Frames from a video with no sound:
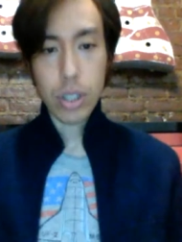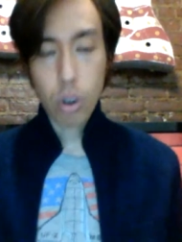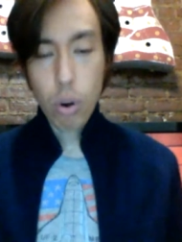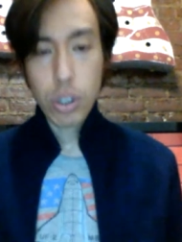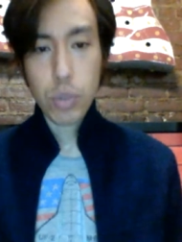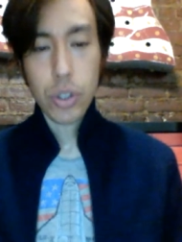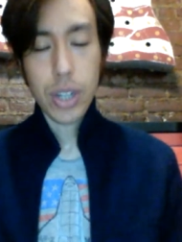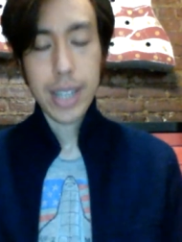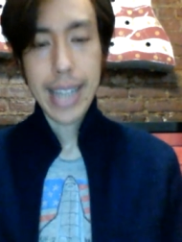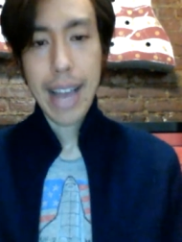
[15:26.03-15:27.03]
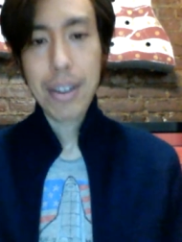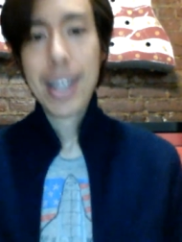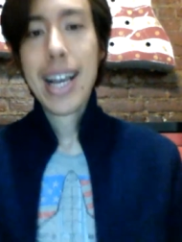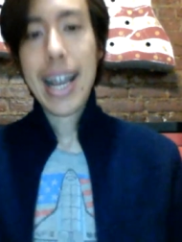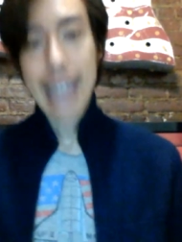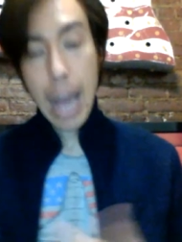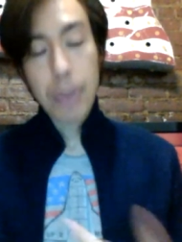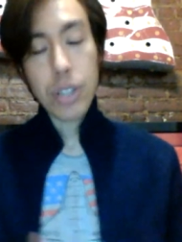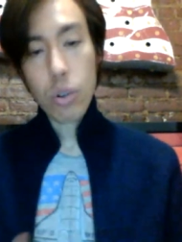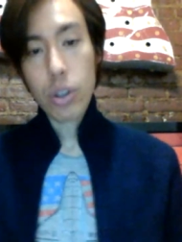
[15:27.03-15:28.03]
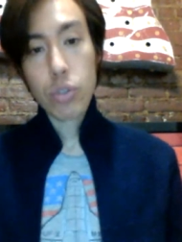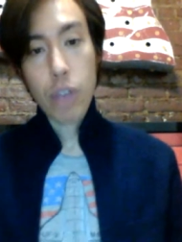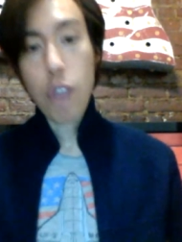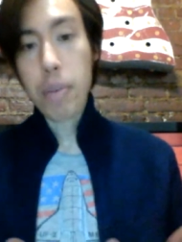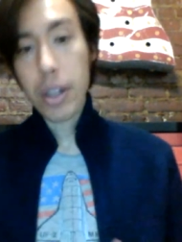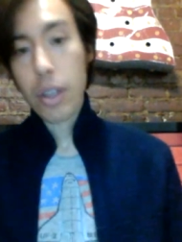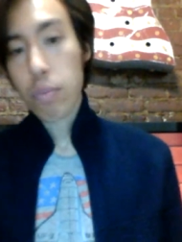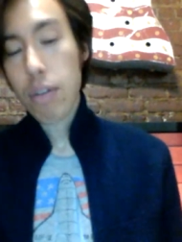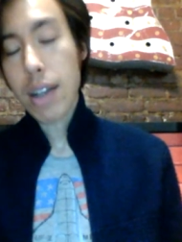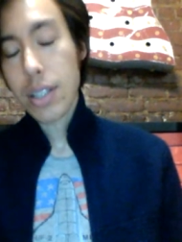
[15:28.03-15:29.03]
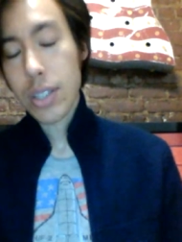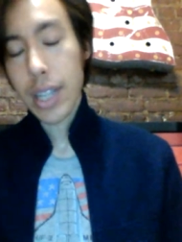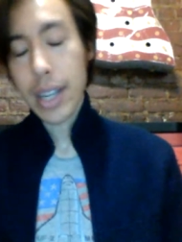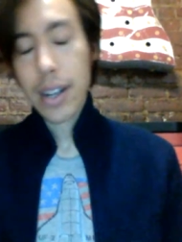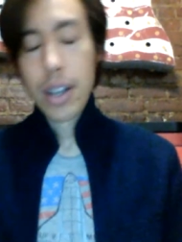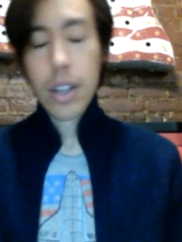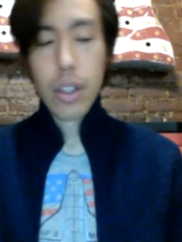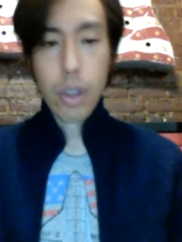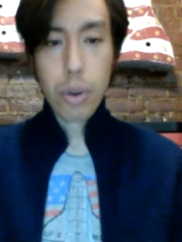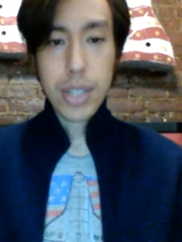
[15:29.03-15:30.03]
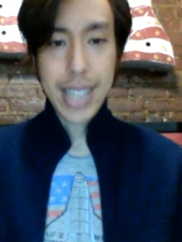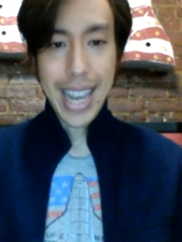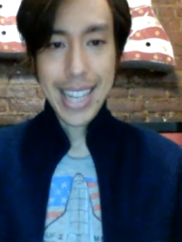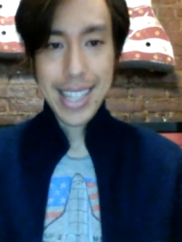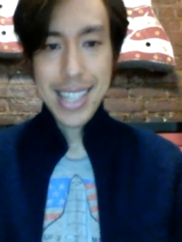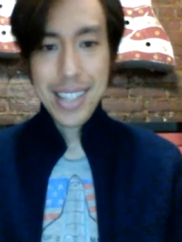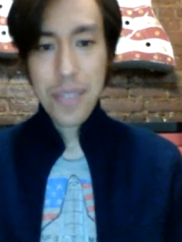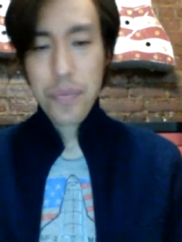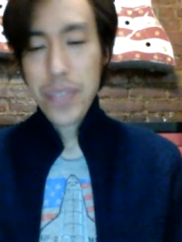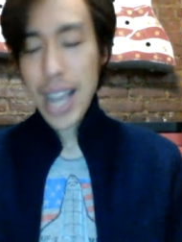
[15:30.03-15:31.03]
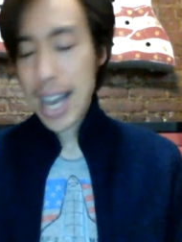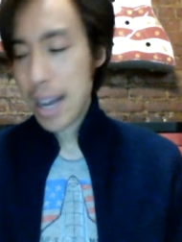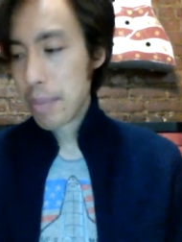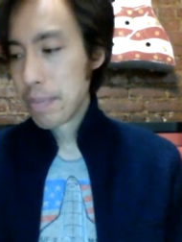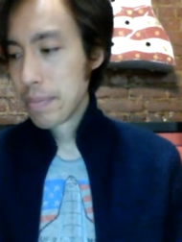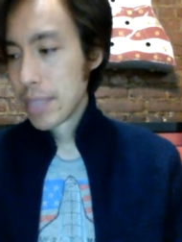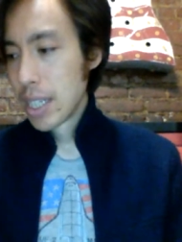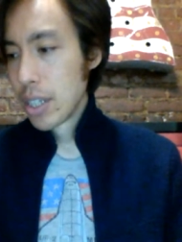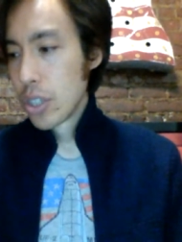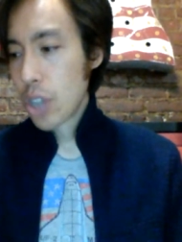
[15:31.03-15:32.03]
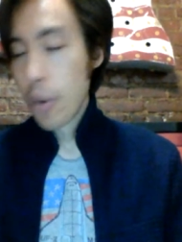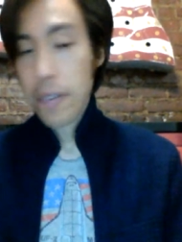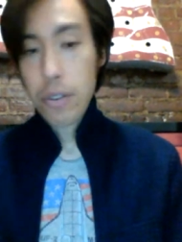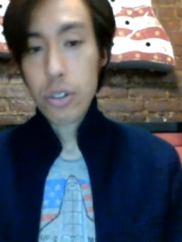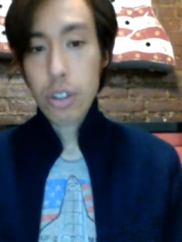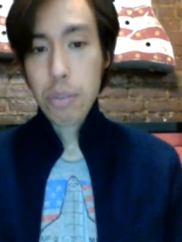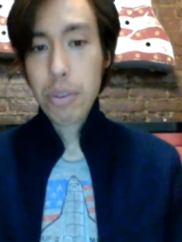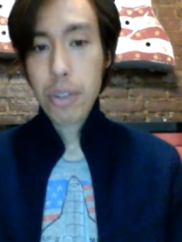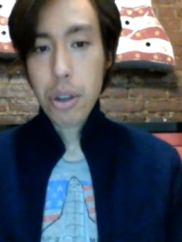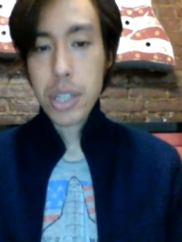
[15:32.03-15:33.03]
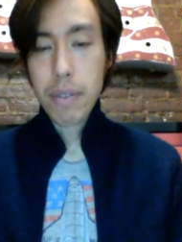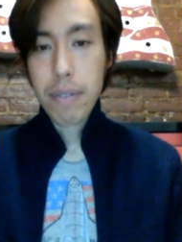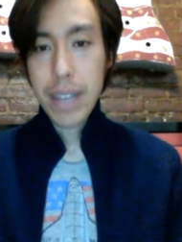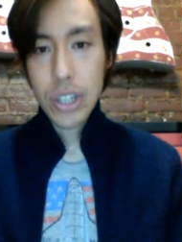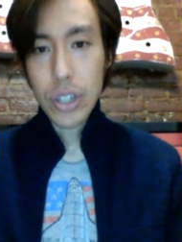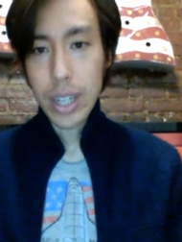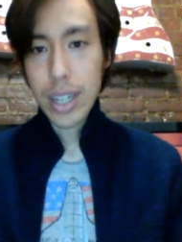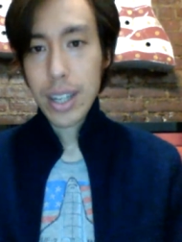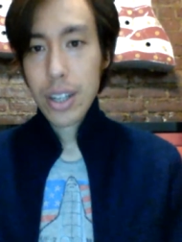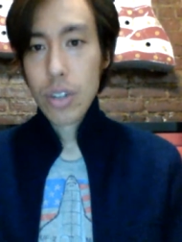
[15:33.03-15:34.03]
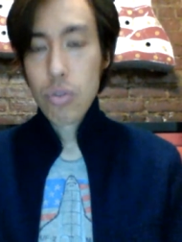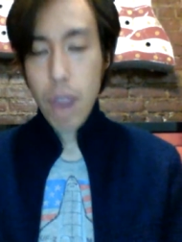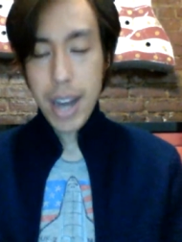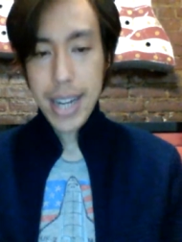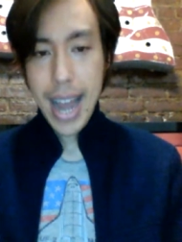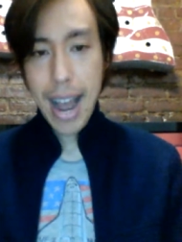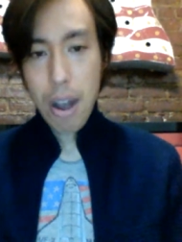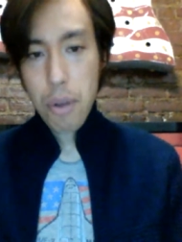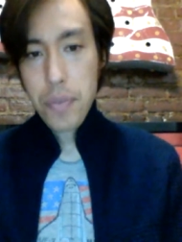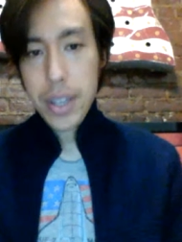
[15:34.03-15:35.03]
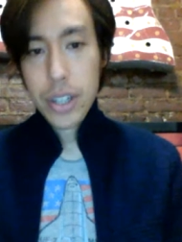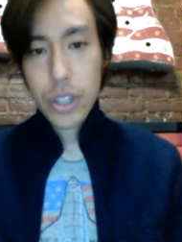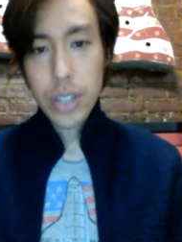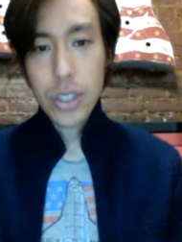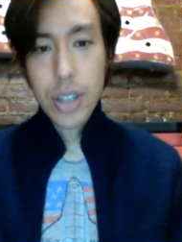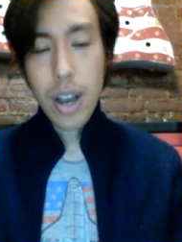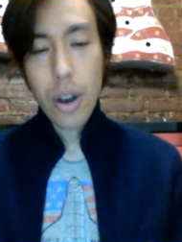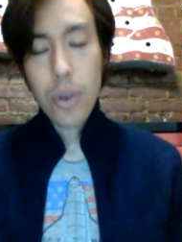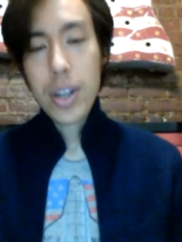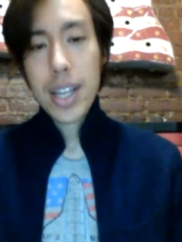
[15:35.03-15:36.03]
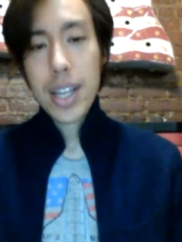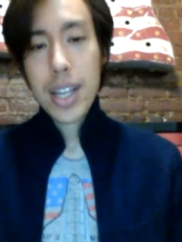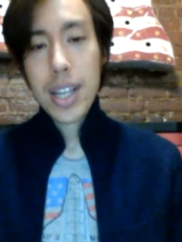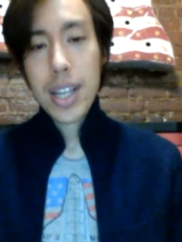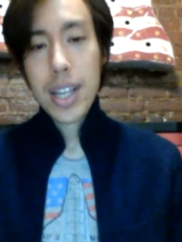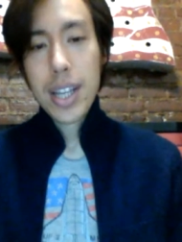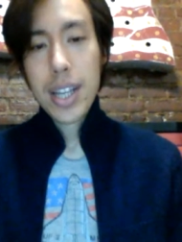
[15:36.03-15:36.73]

the courts were shut down. And now as the courts reopening, they're processing those cases. So if you're served with a notice of eviction right now, just know that